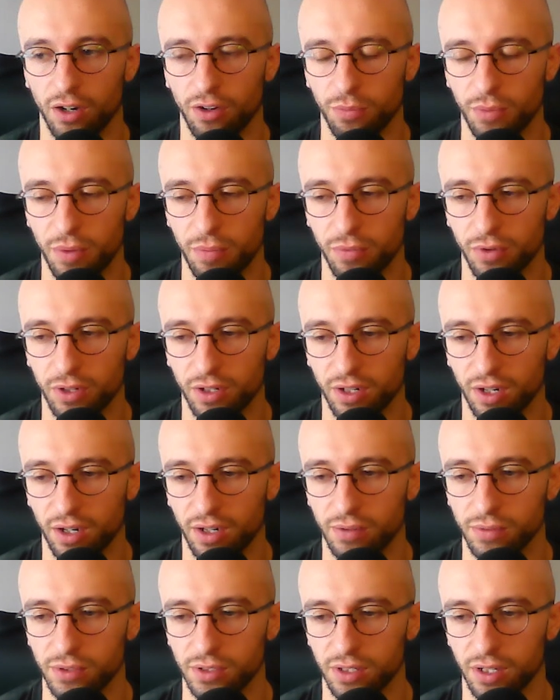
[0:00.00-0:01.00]
remember a
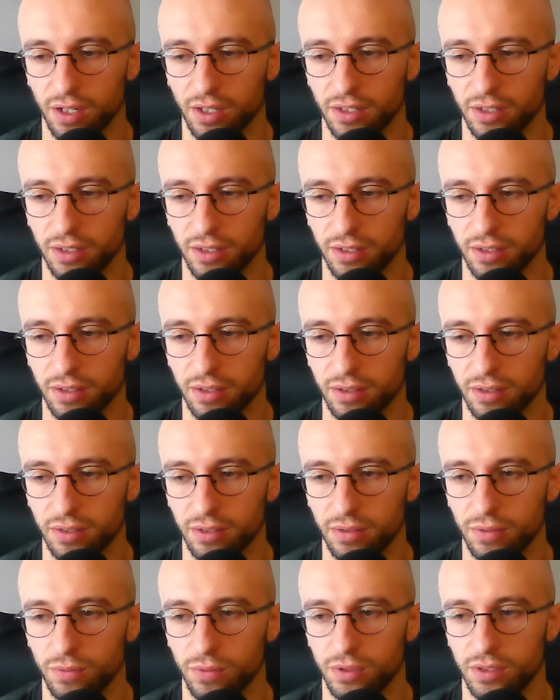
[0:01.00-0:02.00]
guy was like
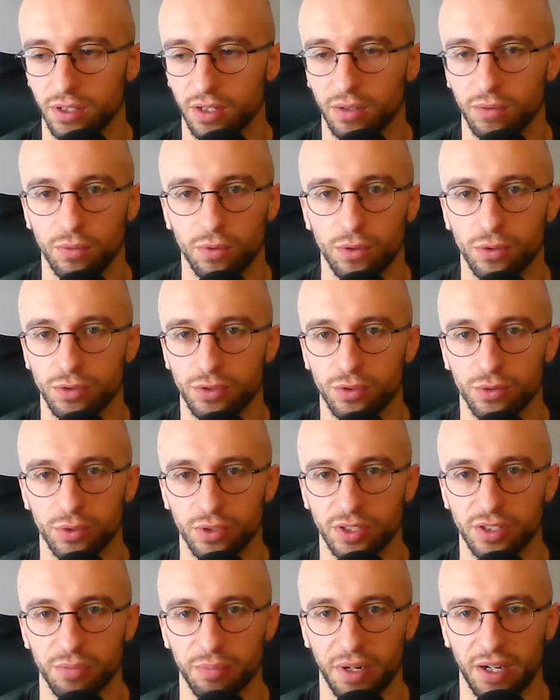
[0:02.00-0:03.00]
was like, "What's all
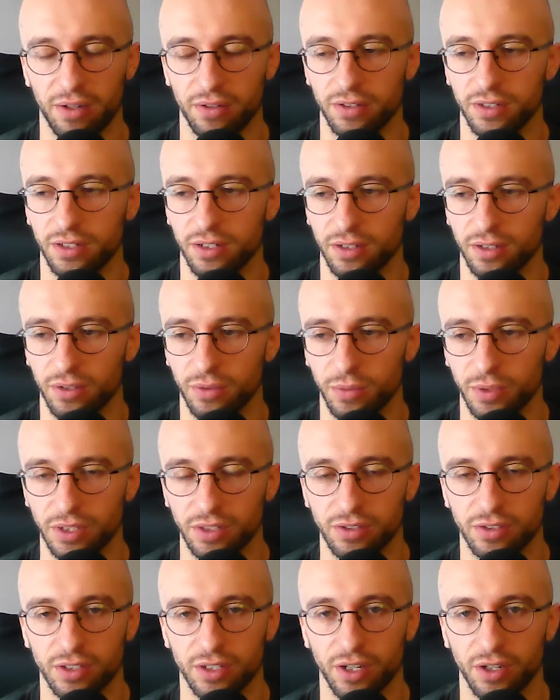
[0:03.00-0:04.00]
this about?" You know, we
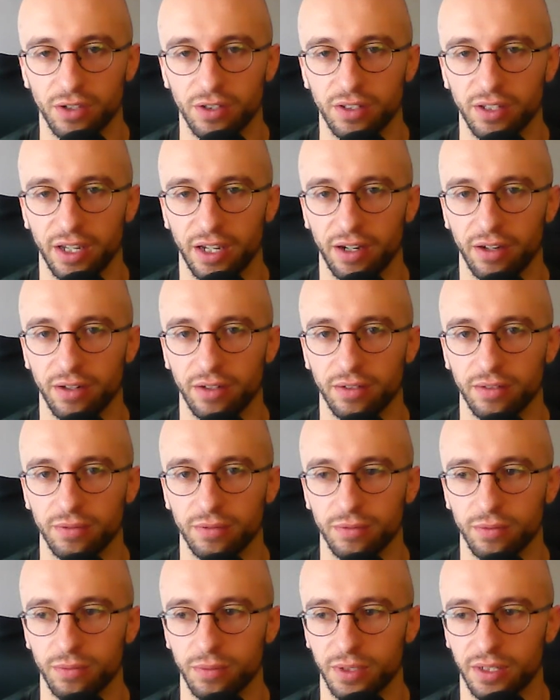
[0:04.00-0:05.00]
used to go there,
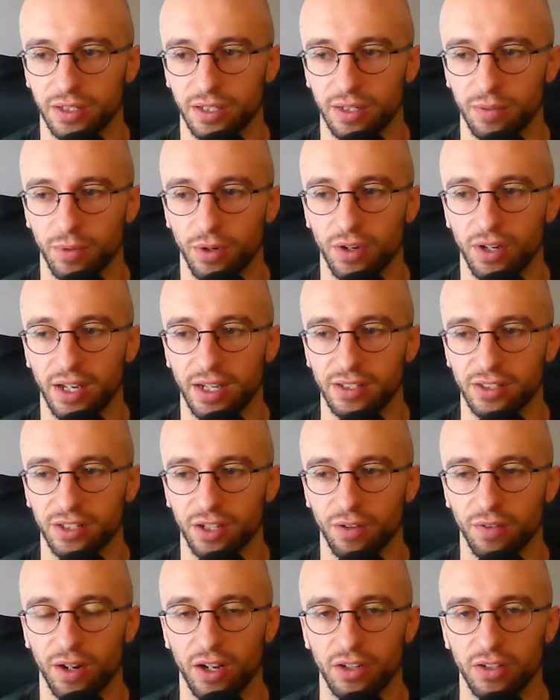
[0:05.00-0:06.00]
and we, he won't let us go
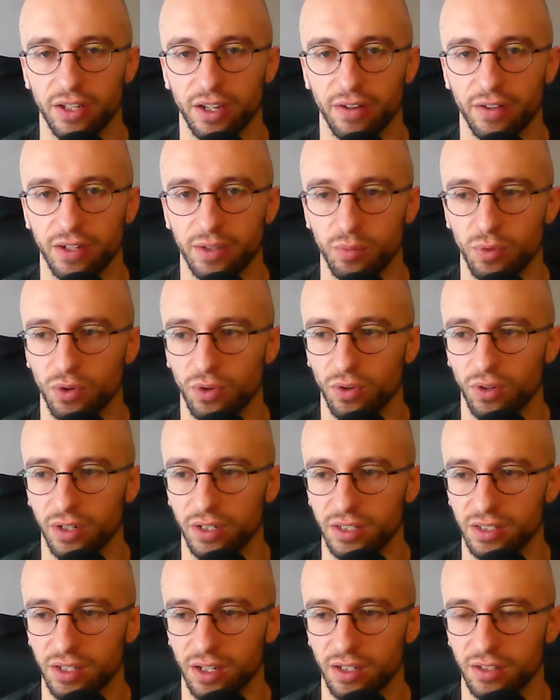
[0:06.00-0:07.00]
around there anymore, and
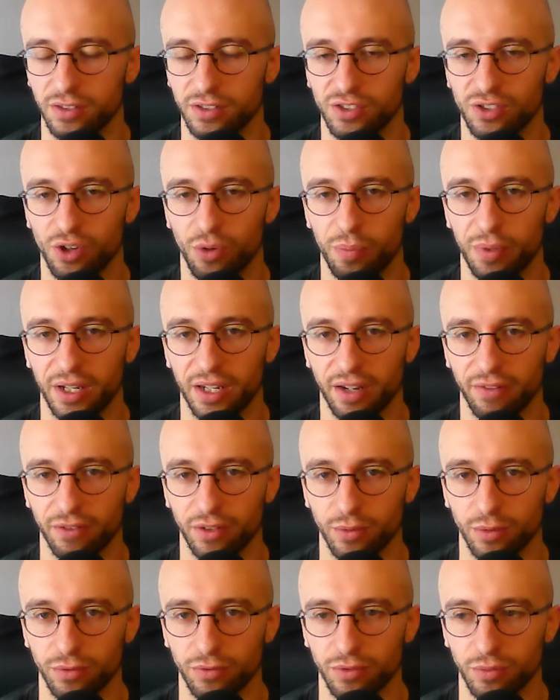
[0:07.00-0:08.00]
he's like stopping
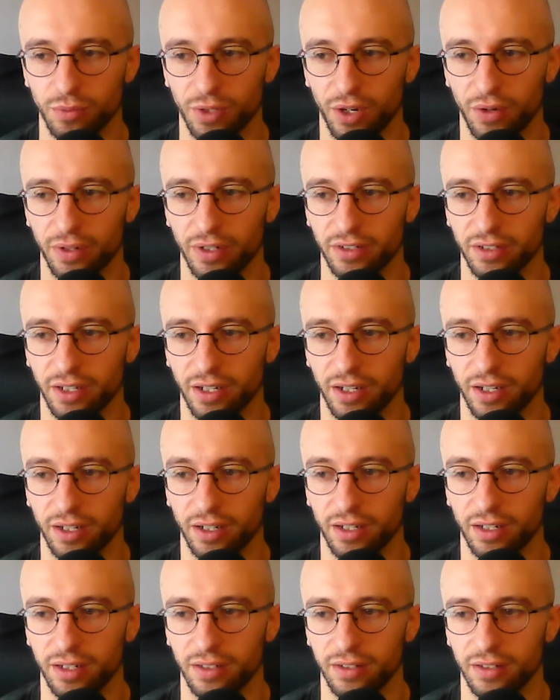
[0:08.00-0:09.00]
everyone from going there.
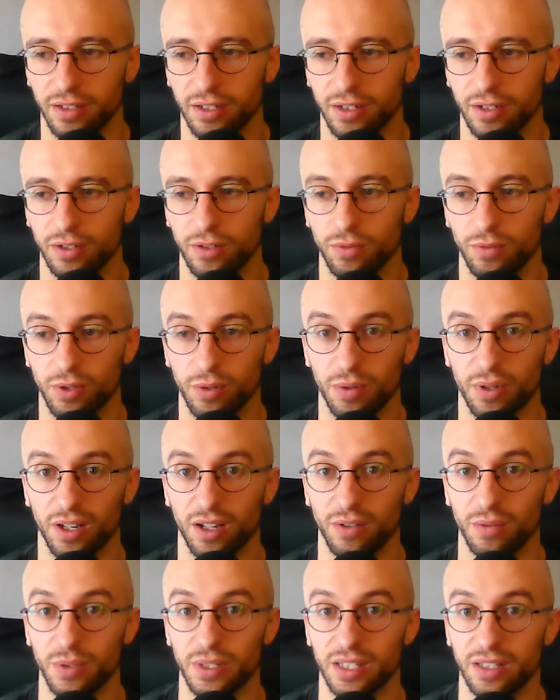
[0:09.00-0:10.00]
And we were
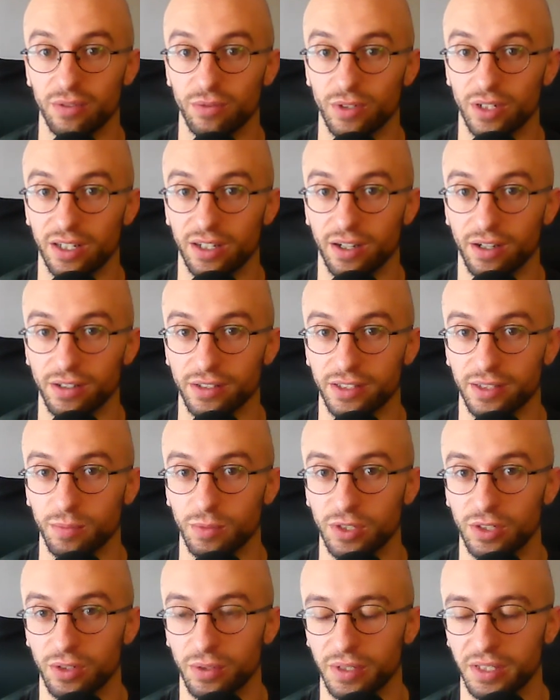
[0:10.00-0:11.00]
like, we didn't really ask him
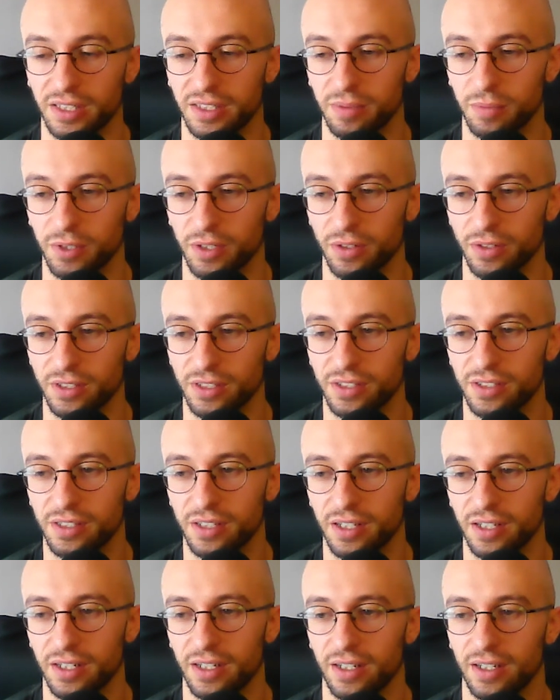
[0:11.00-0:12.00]
to do it, to be honest.
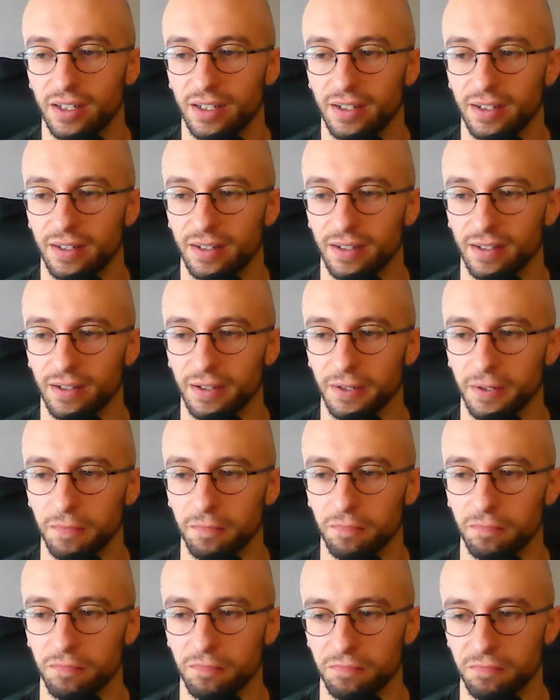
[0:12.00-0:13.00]

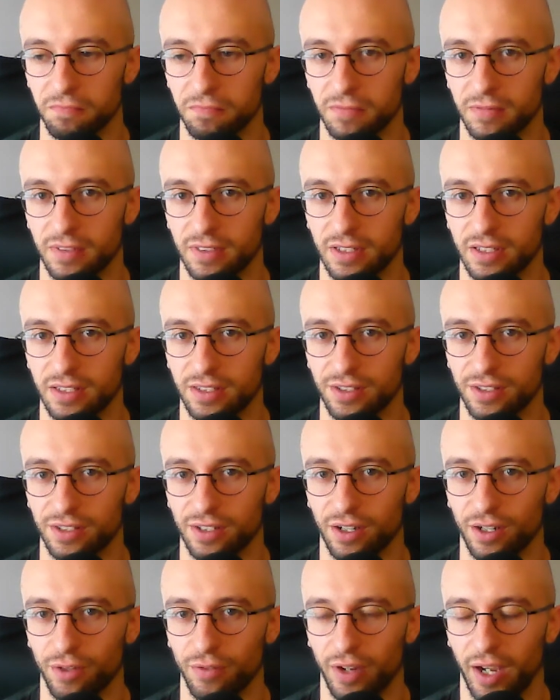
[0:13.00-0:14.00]
Um, it's just
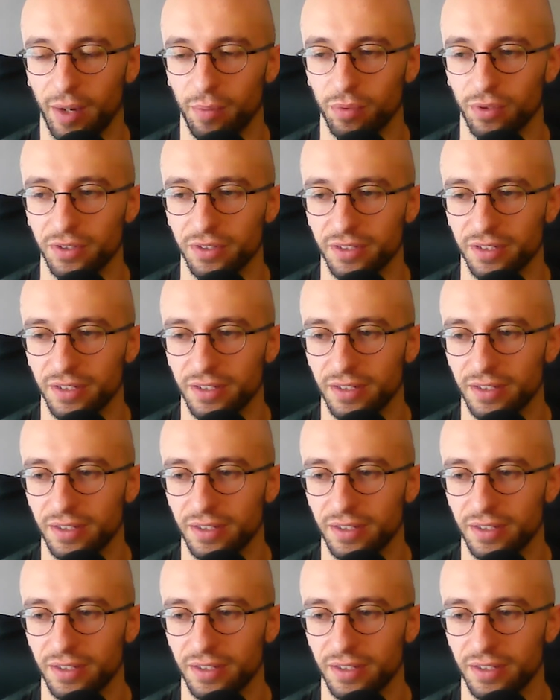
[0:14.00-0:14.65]
kind of happened,